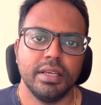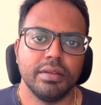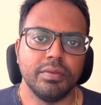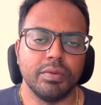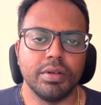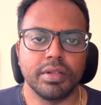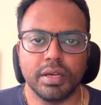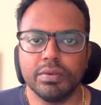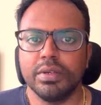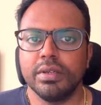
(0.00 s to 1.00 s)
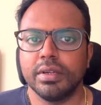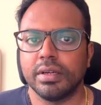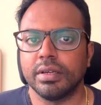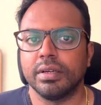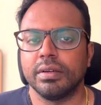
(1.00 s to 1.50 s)
We will cover
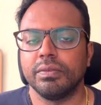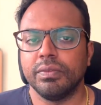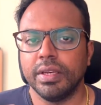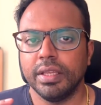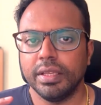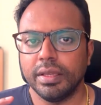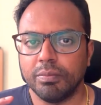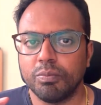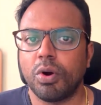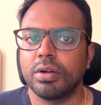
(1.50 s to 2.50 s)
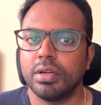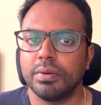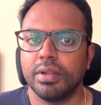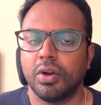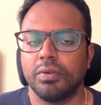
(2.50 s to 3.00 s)
a very important
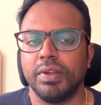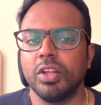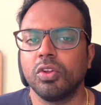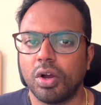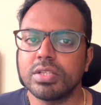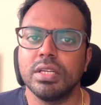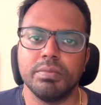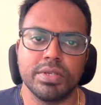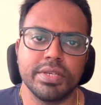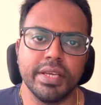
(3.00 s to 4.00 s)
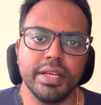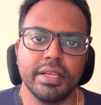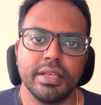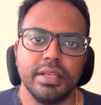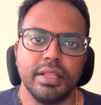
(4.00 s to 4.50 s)
or very costly mistake
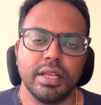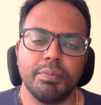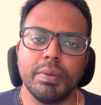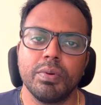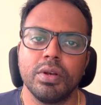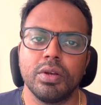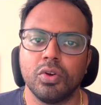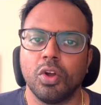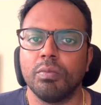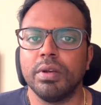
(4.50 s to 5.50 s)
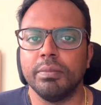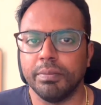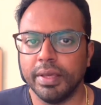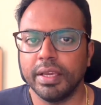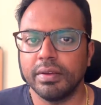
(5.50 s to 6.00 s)
that people normally
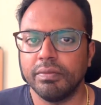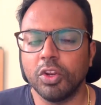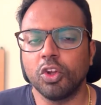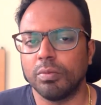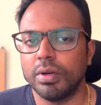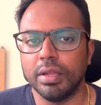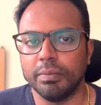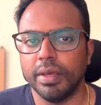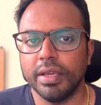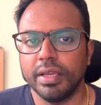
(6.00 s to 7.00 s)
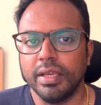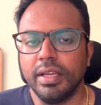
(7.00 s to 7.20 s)
make, very commonly make.